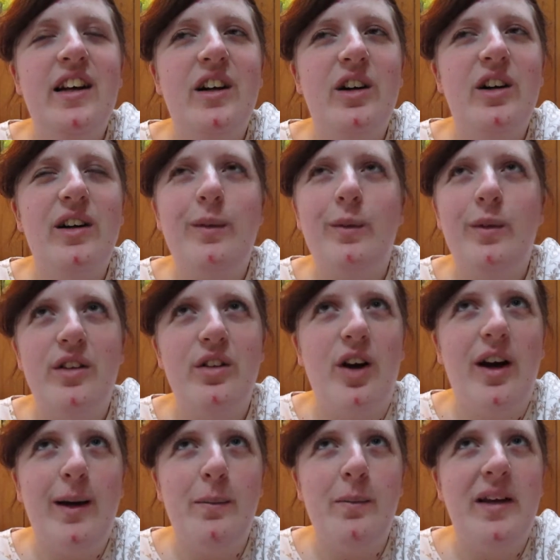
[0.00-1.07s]
or he wasn't
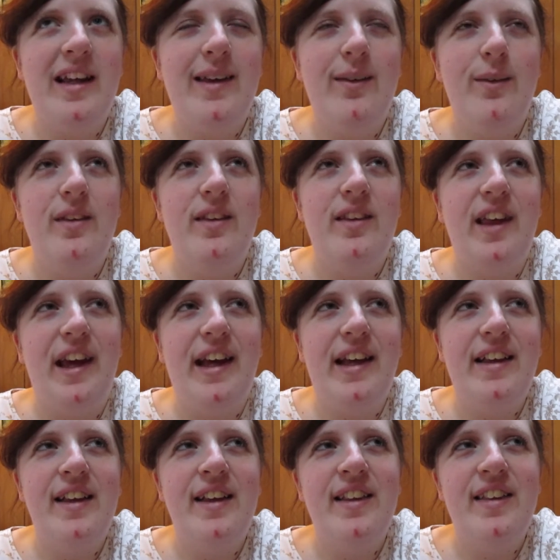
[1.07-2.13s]
talking but he was like
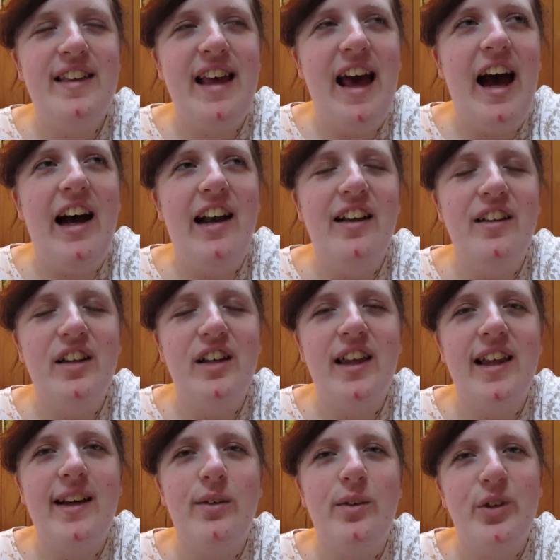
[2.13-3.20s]
sad and looked
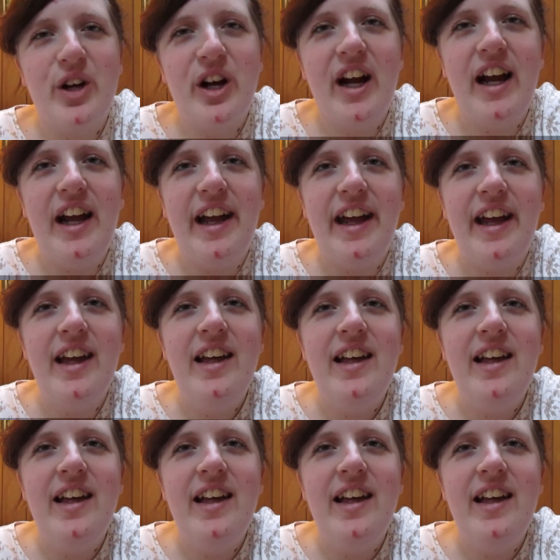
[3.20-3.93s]
like he was crying